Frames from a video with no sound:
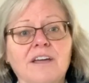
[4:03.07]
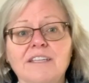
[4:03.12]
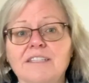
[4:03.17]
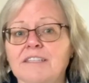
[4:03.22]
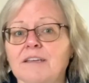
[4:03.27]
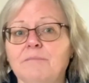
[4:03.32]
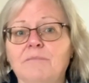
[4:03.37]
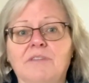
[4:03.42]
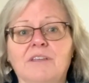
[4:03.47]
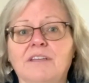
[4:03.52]

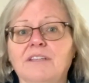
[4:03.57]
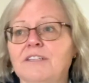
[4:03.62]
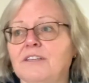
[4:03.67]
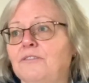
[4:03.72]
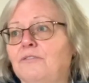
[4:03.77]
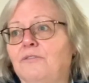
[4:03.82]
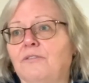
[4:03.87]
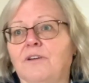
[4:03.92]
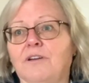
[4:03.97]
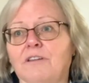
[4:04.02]
something
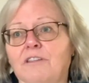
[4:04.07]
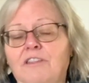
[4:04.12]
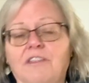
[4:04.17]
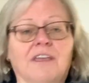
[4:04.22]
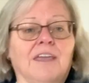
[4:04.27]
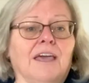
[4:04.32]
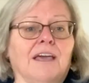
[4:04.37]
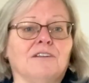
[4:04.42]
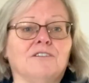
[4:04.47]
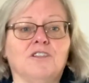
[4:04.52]
different.
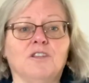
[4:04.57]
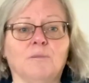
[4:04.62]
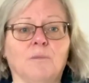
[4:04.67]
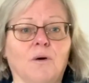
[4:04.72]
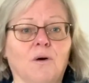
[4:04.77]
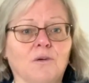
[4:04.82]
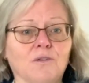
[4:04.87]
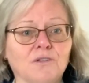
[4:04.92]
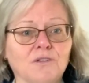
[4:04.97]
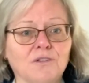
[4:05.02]
Think out of the
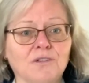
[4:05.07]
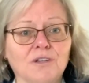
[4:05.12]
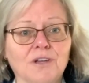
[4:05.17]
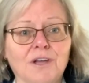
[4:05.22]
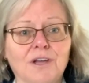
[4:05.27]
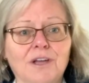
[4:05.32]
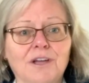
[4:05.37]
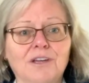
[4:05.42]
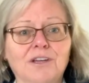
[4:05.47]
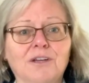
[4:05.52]
box.
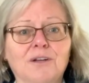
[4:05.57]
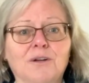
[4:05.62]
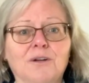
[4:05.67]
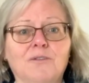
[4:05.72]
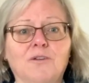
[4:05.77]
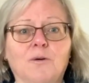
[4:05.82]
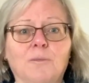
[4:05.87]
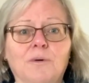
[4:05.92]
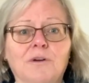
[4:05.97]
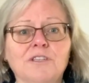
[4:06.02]
You know, if
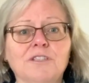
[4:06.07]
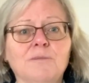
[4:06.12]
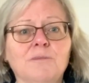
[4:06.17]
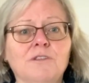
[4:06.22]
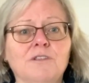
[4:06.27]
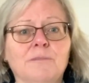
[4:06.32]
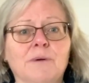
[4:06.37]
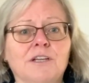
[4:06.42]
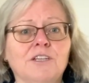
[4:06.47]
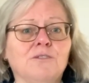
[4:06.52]
your person with
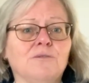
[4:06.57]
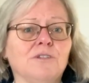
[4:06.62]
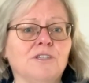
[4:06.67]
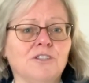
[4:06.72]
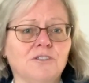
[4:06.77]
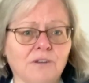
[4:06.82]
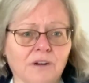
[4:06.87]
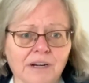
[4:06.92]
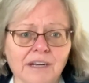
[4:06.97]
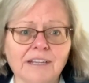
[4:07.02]
dementia is
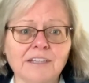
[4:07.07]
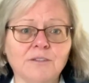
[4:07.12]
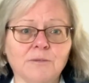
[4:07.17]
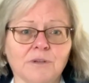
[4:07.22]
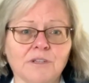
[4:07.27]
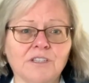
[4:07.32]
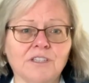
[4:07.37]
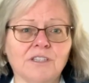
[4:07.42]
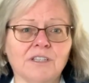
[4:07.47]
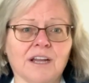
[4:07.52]
struggling to
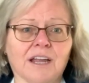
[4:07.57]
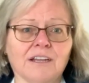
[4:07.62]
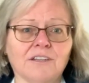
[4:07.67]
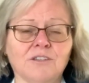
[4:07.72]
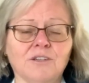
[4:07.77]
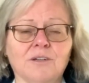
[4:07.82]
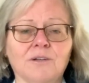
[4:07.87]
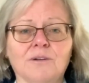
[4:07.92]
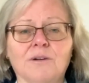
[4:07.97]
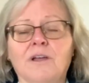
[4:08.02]
understand
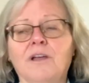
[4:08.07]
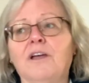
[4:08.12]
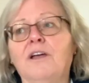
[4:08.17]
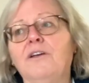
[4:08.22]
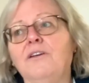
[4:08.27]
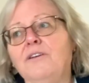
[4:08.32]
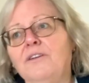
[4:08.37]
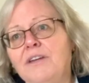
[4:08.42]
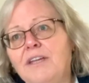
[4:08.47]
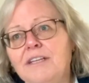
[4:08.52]
you,
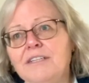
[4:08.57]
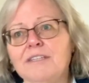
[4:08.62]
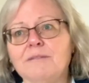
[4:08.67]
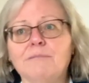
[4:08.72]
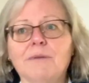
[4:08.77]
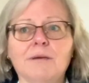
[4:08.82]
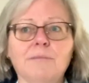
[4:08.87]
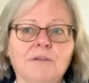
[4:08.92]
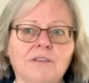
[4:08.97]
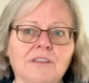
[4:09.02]
you need to
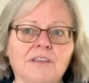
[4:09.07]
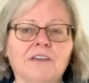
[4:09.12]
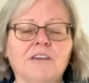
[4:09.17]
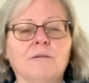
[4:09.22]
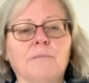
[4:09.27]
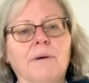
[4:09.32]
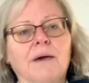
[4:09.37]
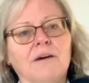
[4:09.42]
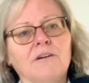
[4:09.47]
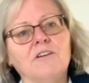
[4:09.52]
maybe think
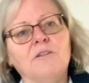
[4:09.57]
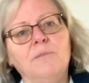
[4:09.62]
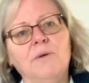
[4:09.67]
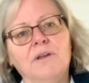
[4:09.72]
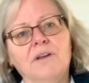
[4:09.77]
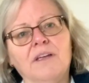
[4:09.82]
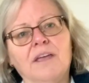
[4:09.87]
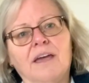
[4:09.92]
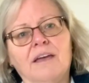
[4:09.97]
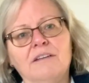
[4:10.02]
about
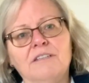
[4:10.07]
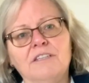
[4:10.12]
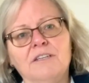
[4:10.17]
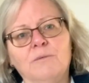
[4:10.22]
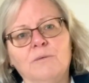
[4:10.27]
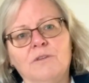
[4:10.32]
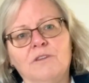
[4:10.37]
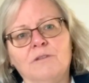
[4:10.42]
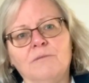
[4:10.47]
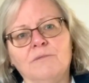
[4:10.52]
communicating
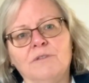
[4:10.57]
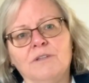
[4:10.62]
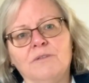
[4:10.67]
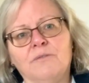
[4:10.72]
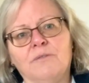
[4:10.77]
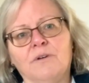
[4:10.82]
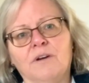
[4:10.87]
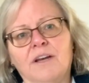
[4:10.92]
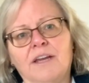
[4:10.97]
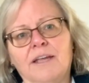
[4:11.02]
with them
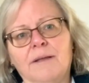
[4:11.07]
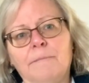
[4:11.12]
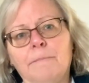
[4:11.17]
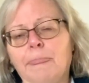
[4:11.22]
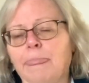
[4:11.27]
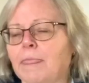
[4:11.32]
differently.